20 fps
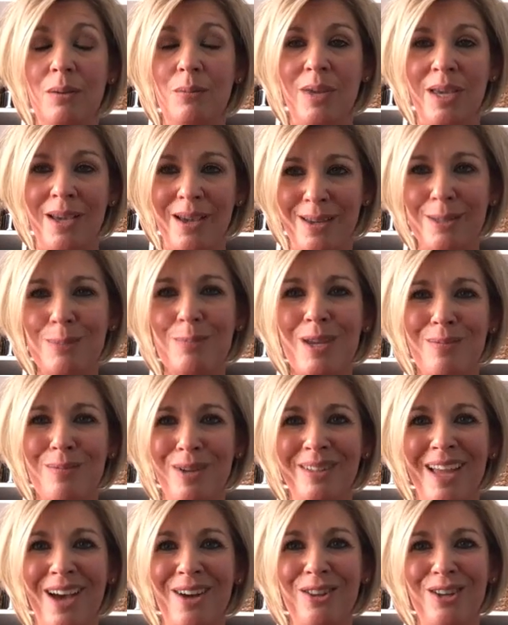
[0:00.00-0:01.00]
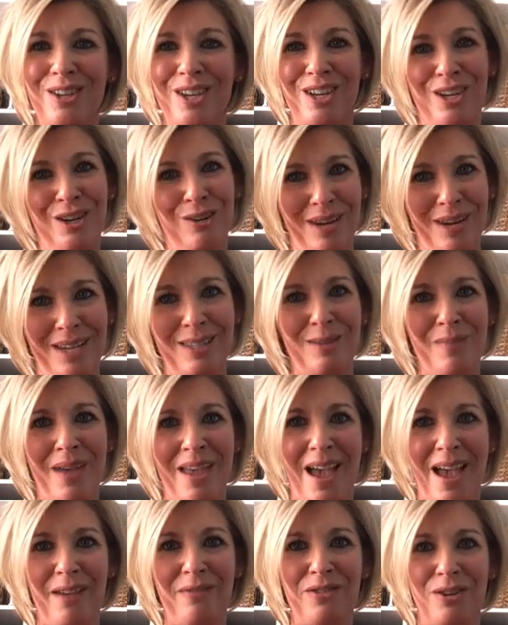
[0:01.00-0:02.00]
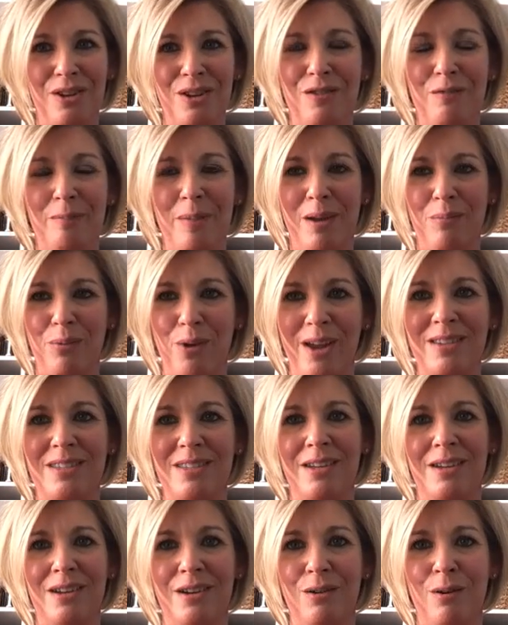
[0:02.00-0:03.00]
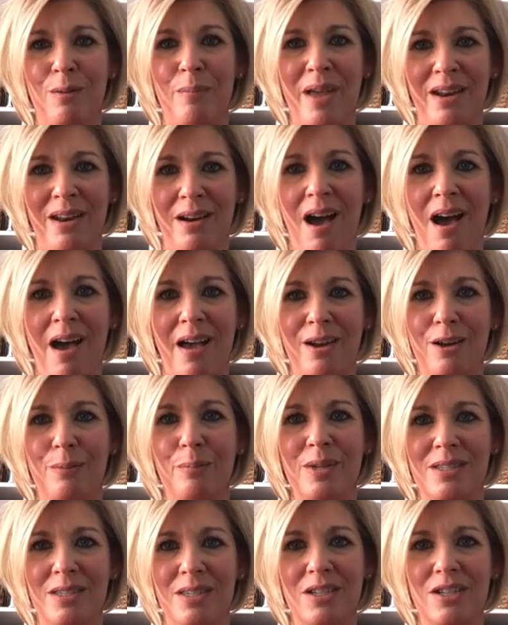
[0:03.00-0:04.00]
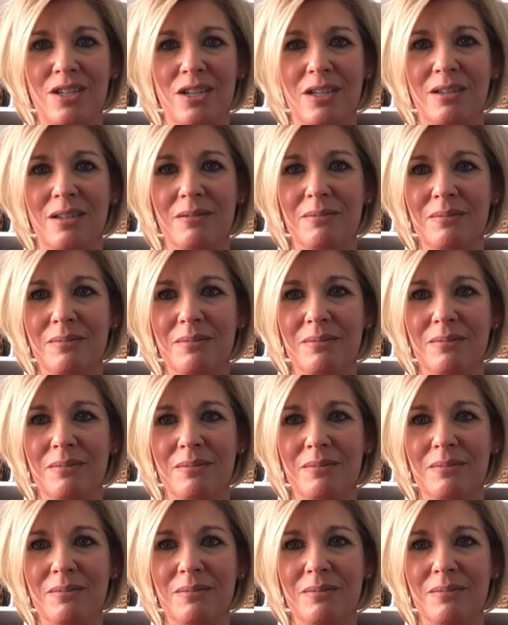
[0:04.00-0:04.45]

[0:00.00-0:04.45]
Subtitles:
because people now look at your resume after you've been president or been at a higher position.